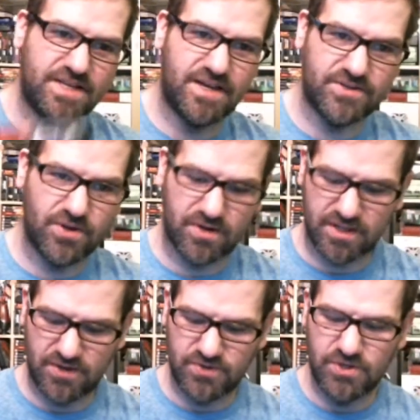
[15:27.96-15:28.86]
not Dark
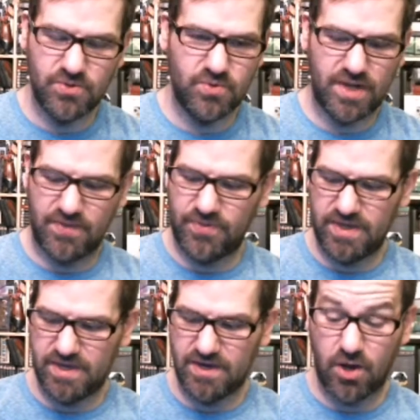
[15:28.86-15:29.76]
Cloud 2, not
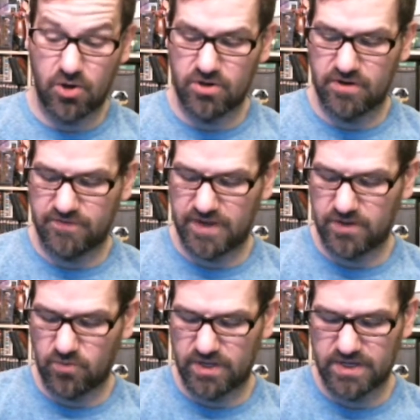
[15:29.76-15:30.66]
the harder to
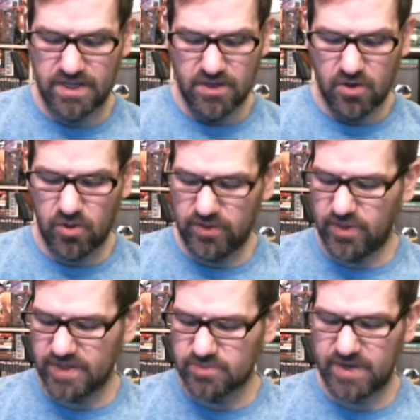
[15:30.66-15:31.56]
find one. Only
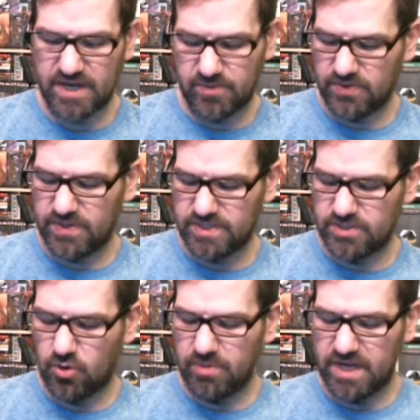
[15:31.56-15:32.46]
thing that's bad about this,
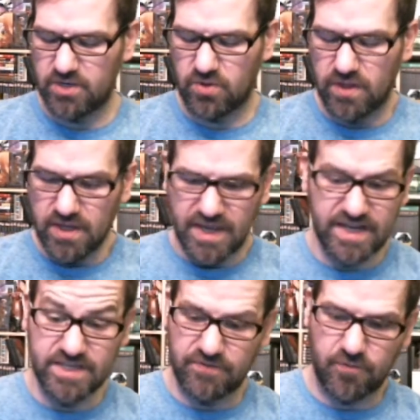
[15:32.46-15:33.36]
no manual. It
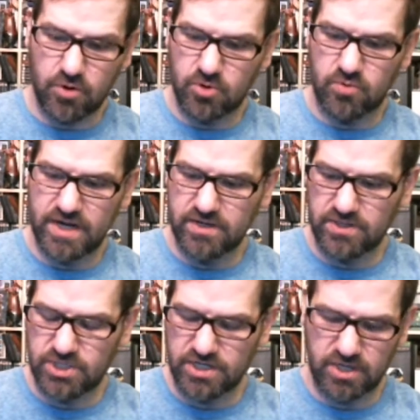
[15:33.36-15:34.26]
is a former rental,
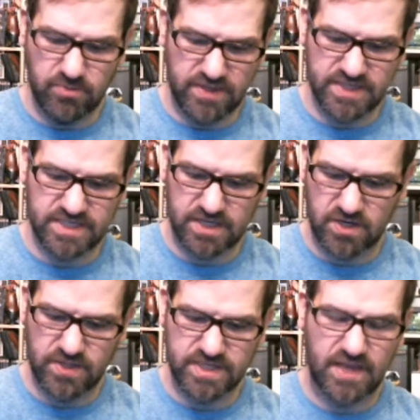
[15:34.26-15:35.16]
judging by the
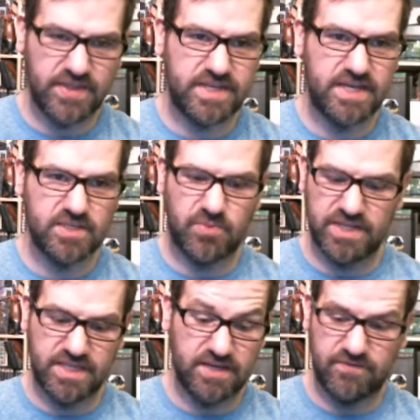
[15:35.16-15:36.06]
sticker that's on the disc, but
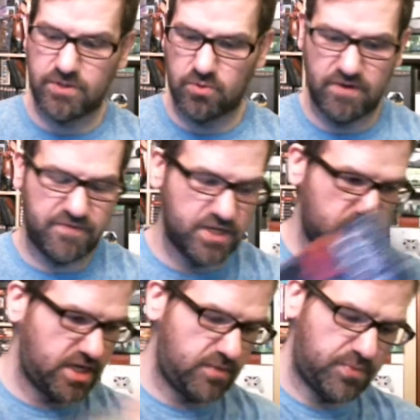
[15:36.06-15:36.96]
it's in terrific
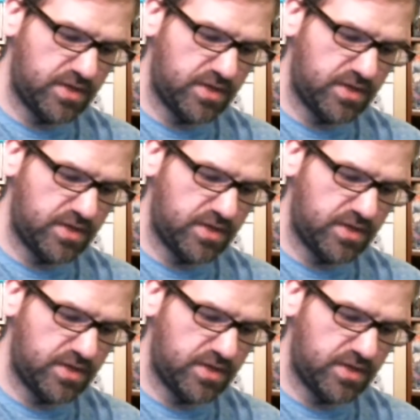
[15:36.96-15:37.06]
shape.